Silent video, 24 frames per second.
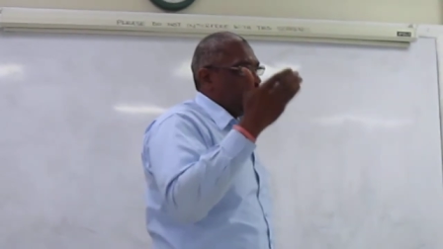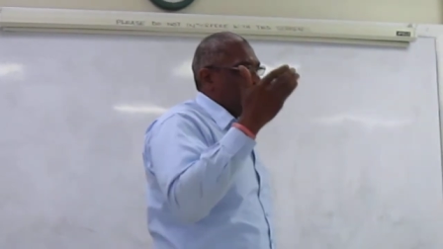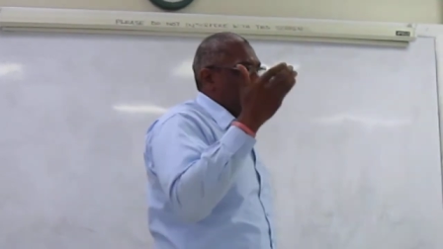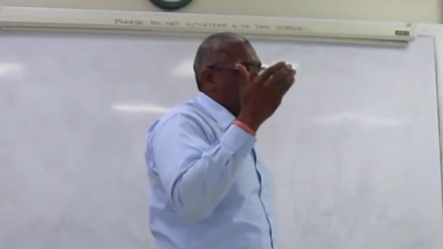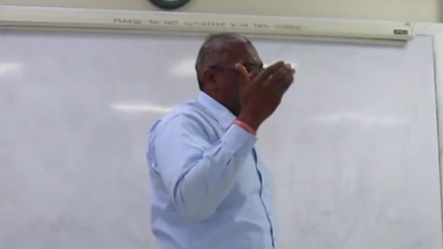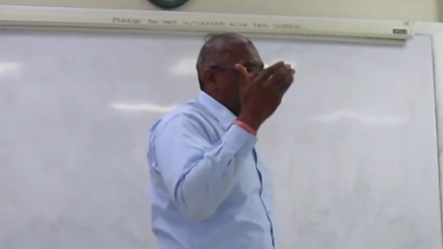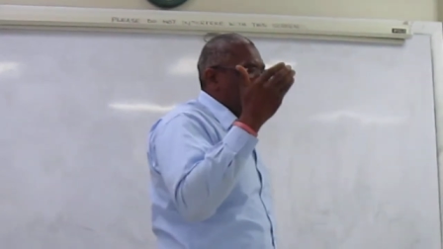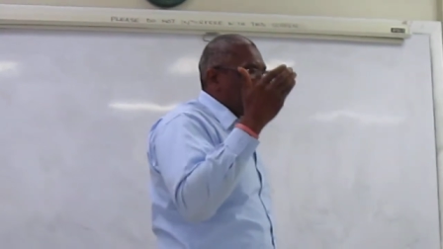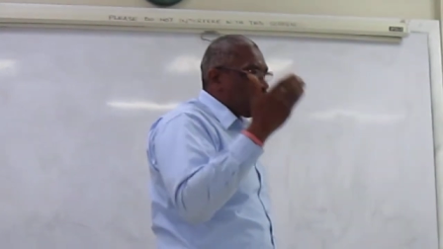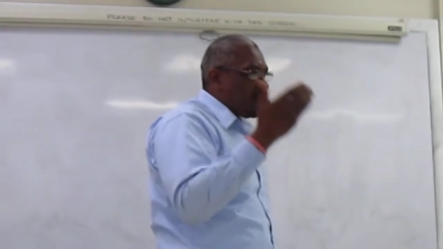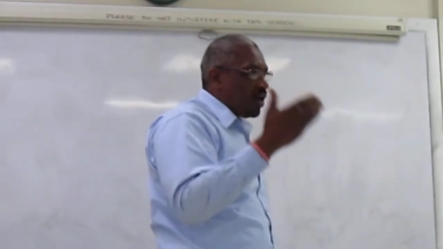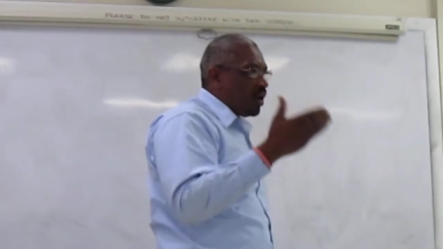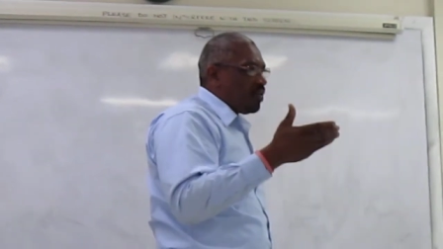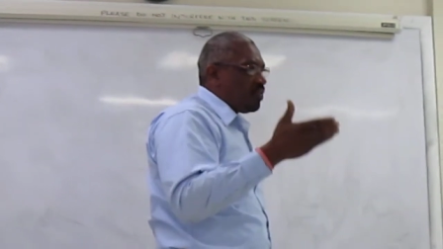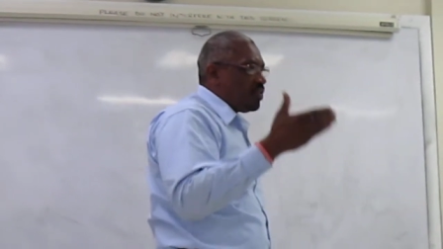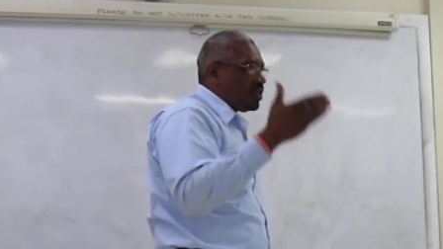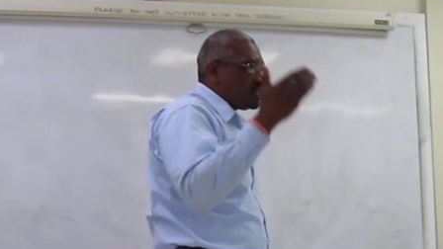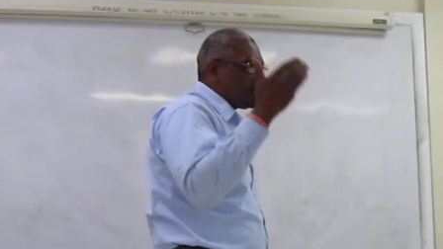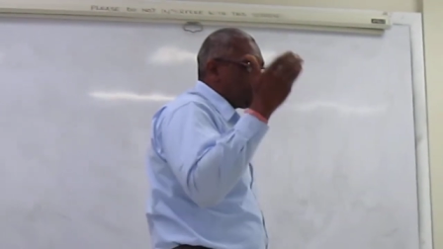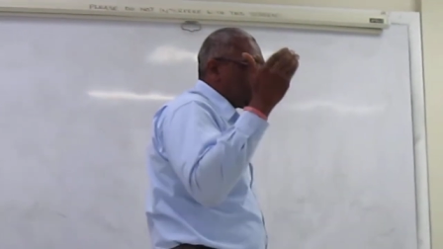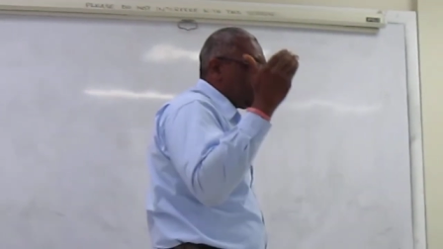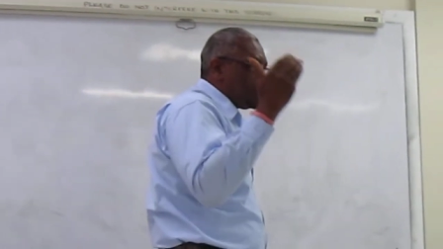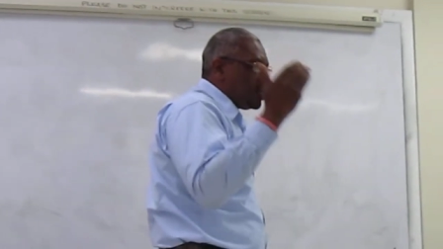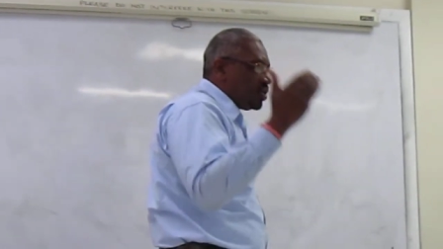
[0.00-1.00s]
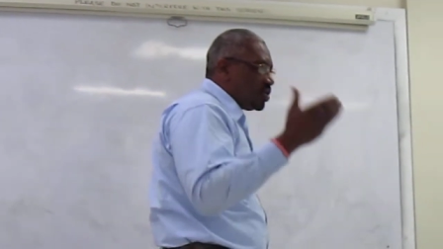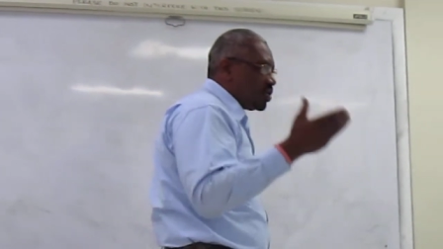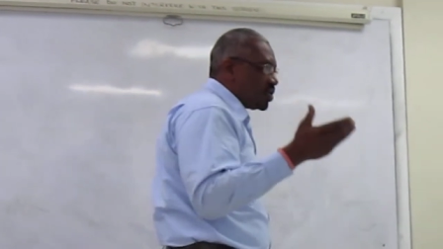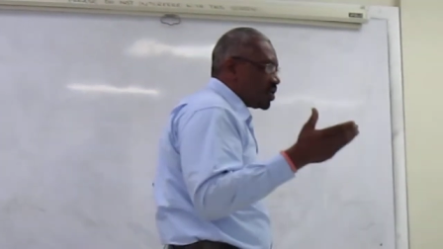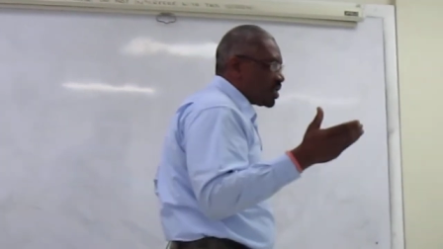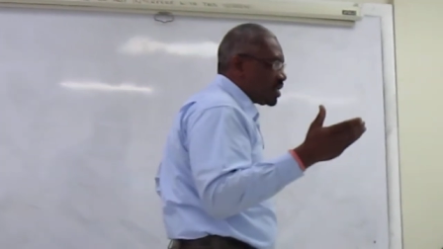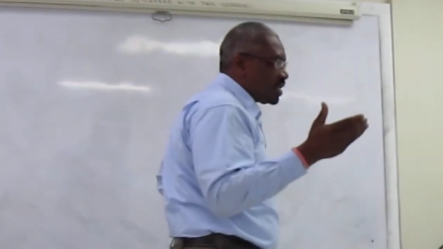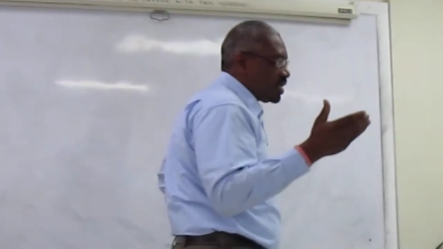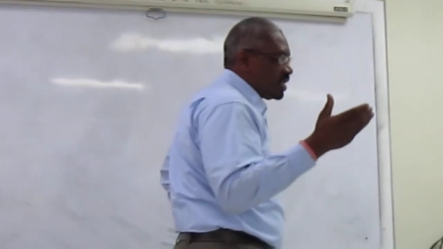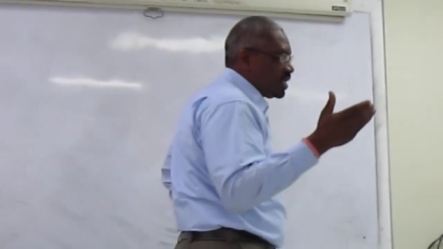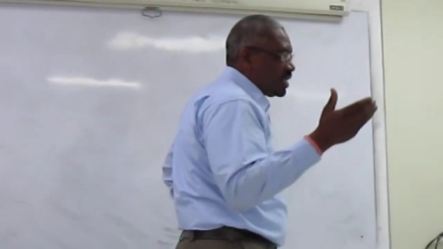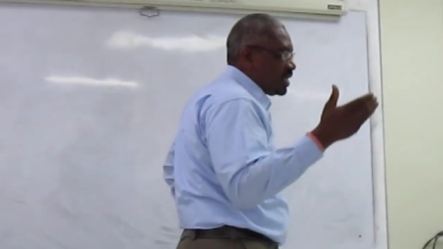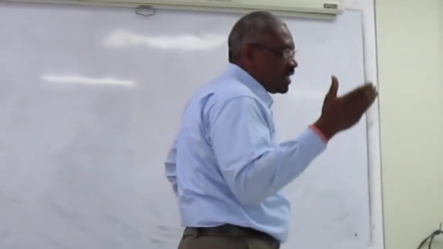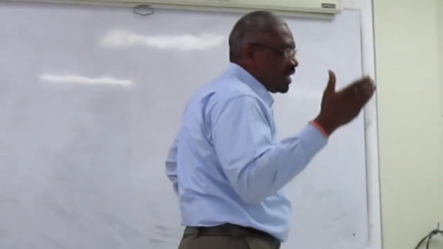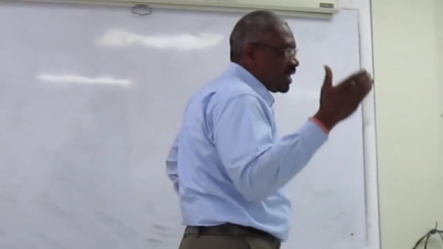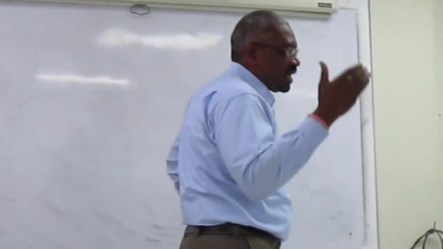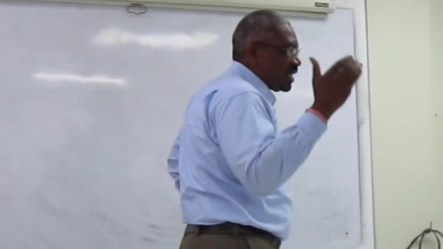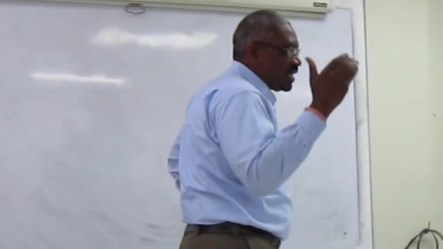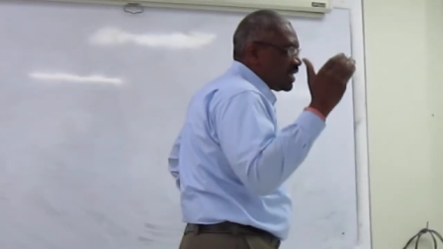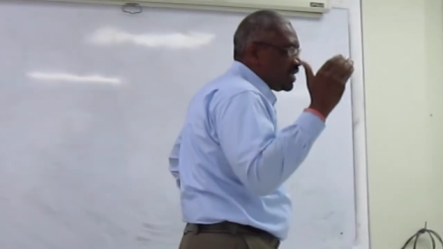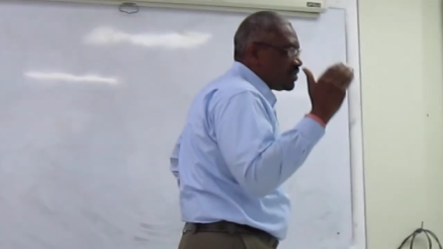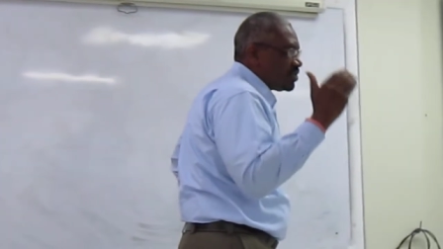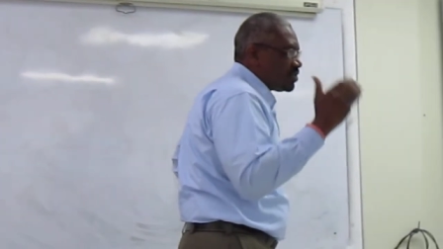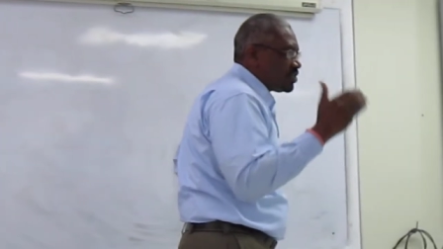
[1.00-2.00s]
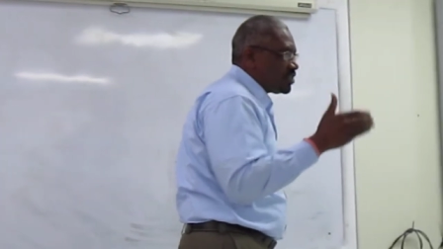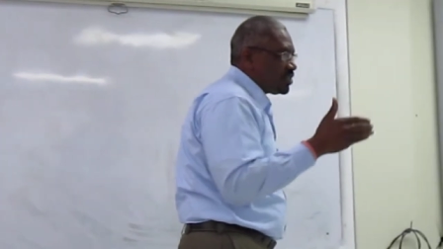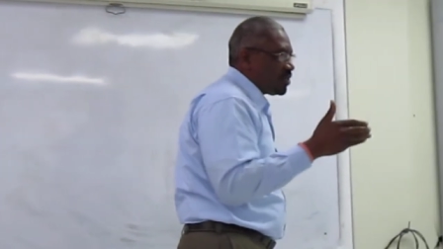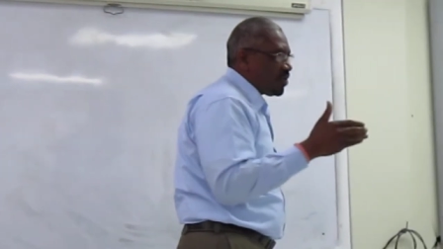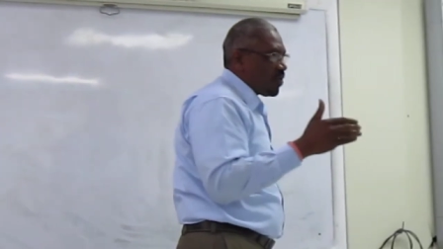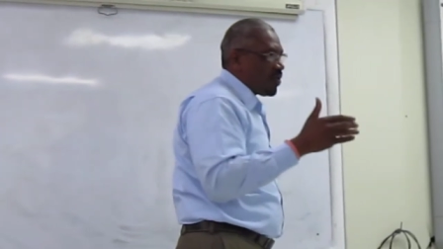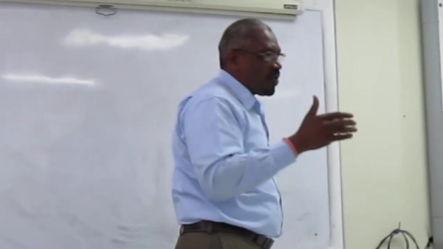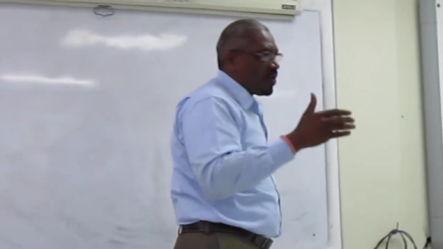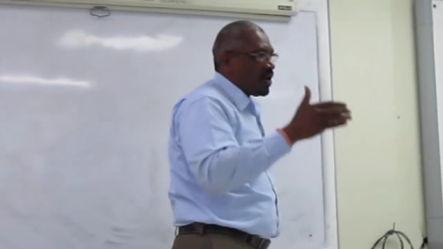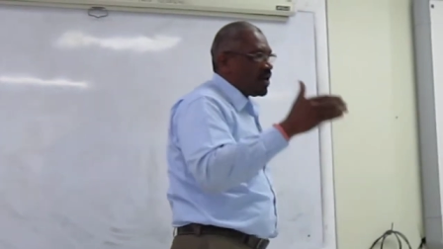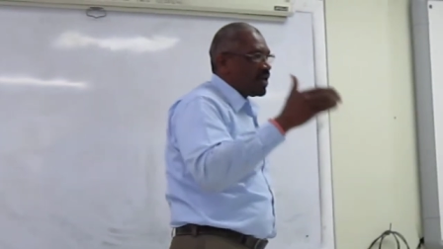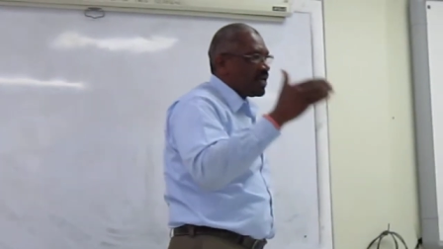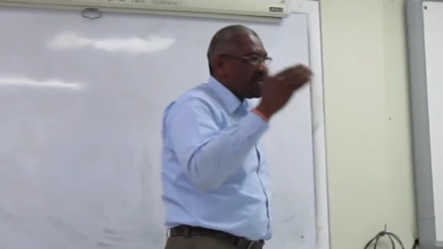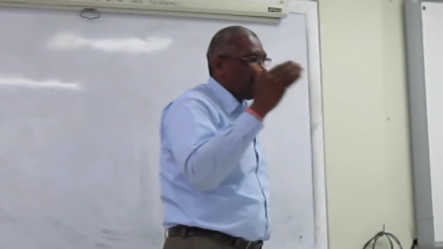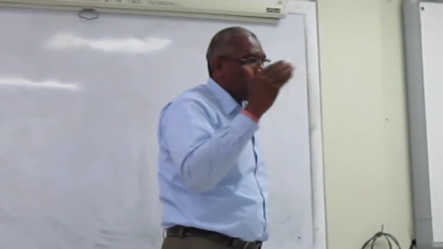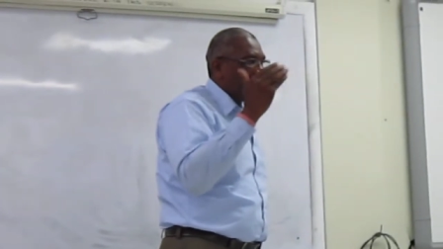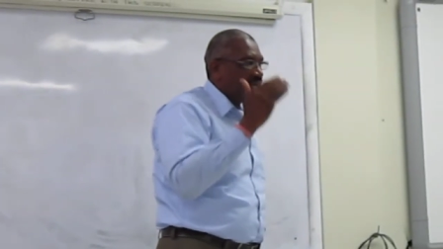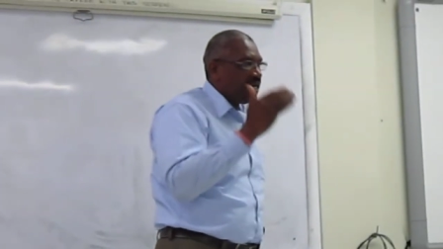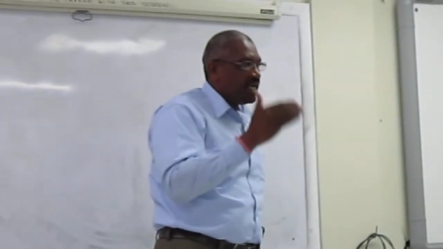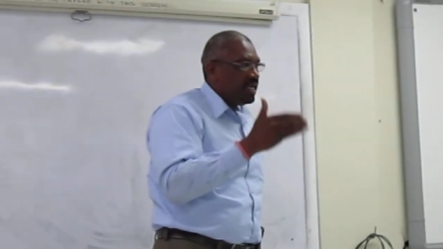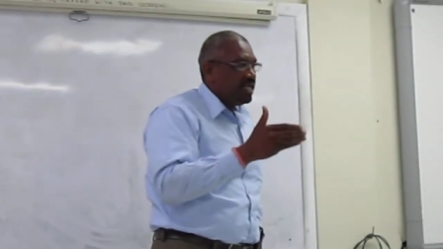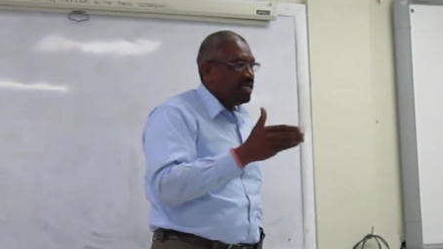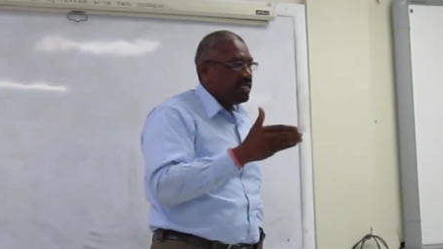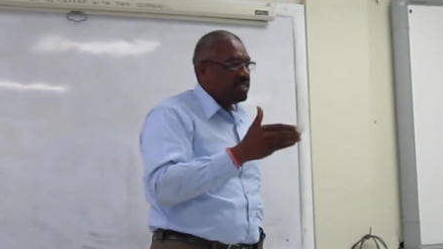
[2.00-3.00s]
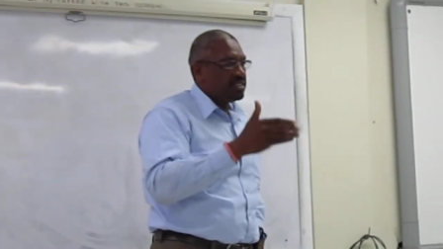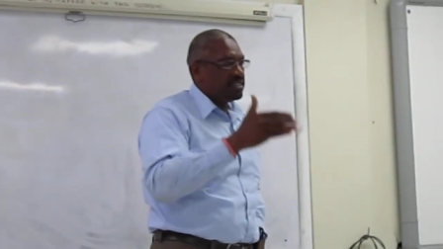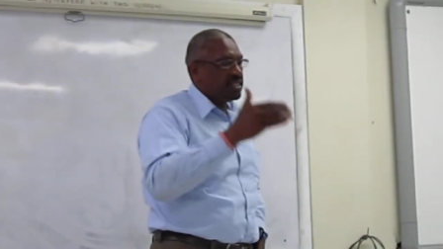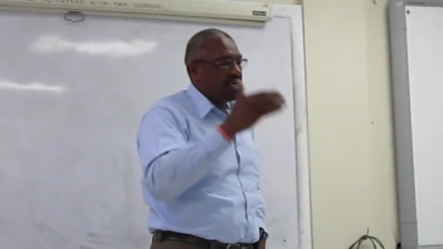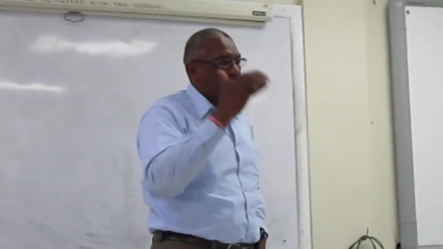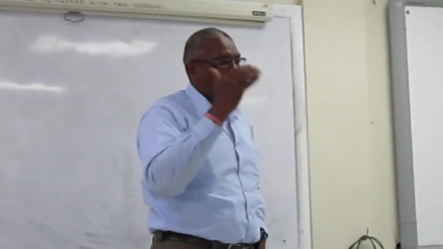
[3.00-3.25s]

I would always look and ensure that each